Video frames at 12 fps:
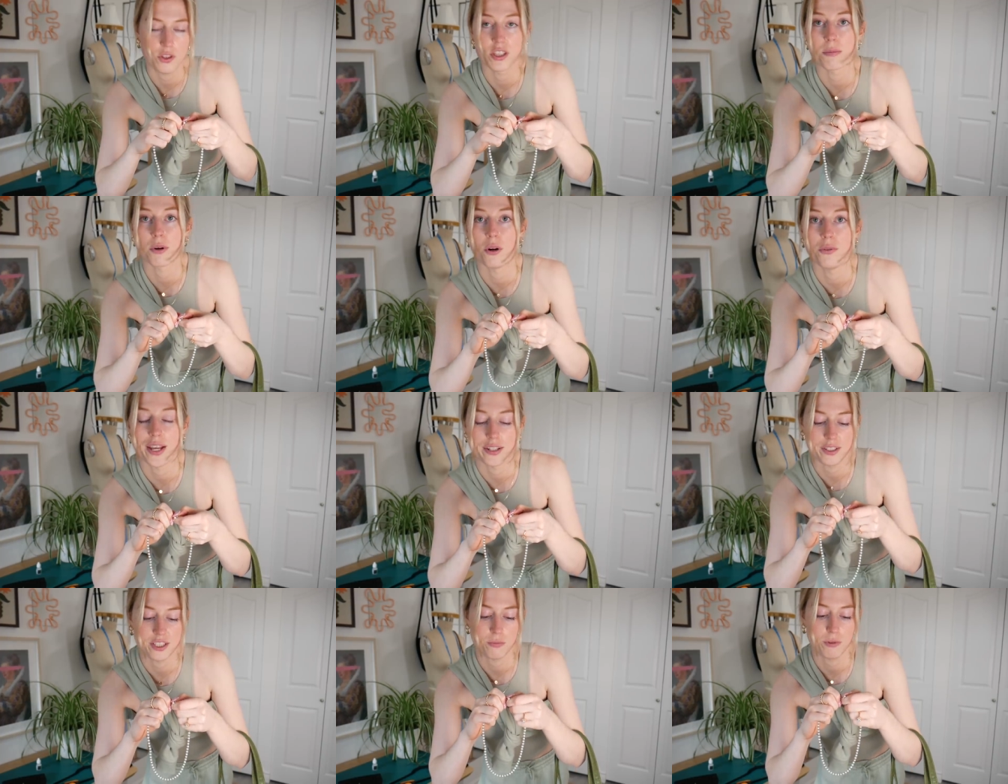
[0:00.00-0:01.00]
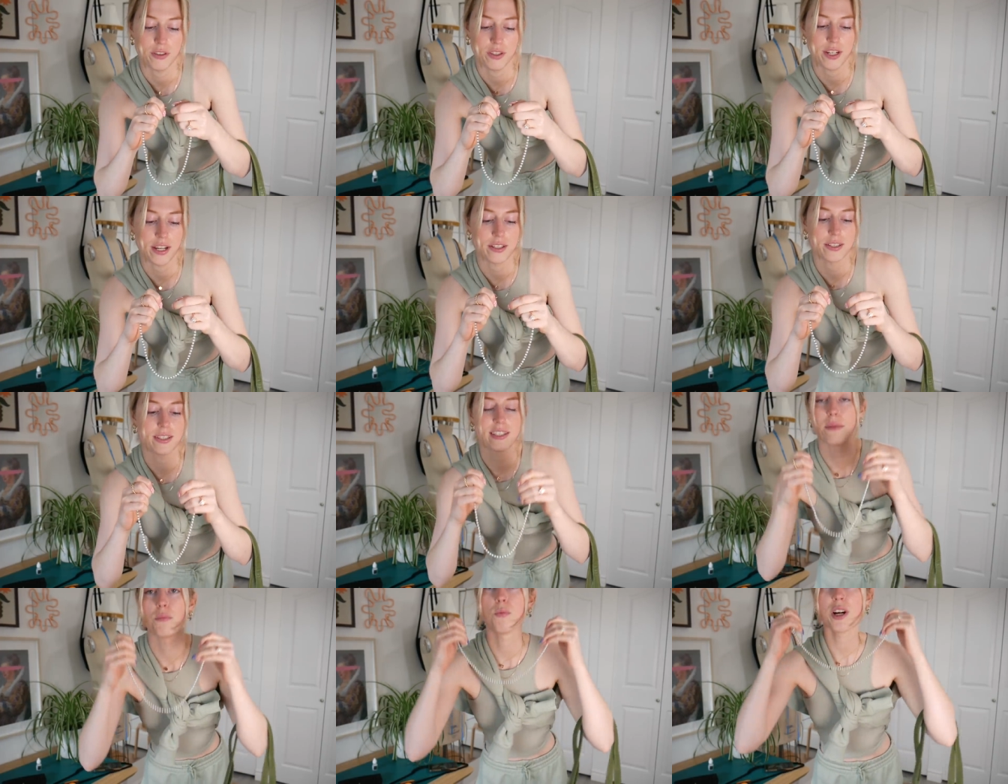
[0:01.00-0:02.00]
this pearl necklace with the necklaces
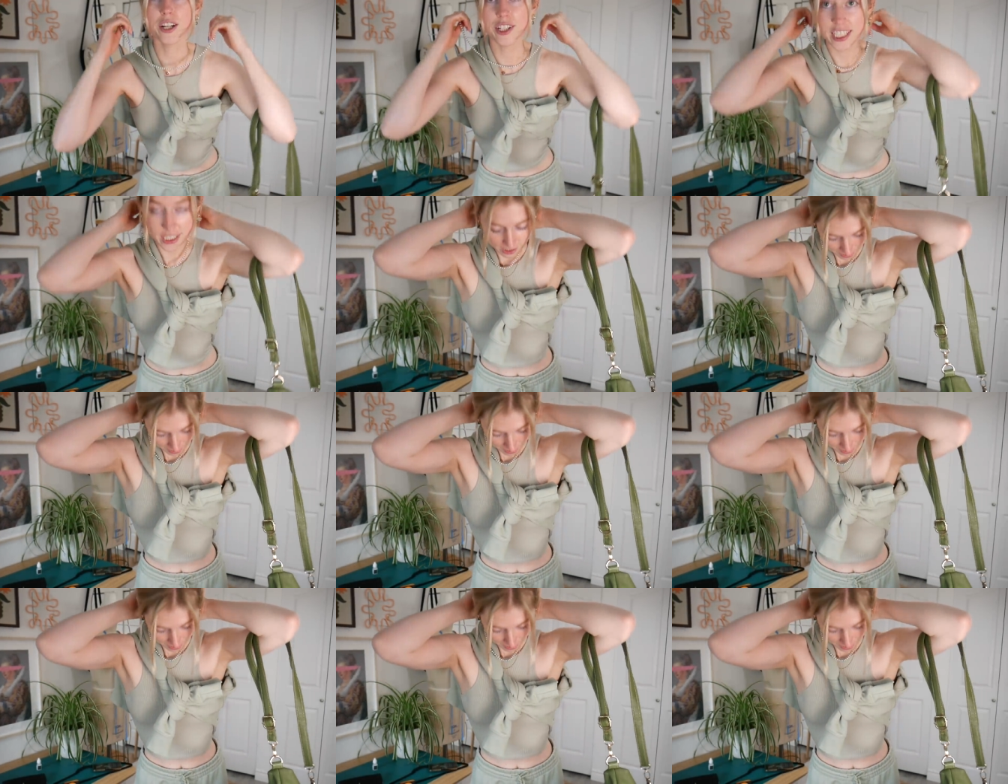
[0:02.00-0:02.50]
I'm wearing.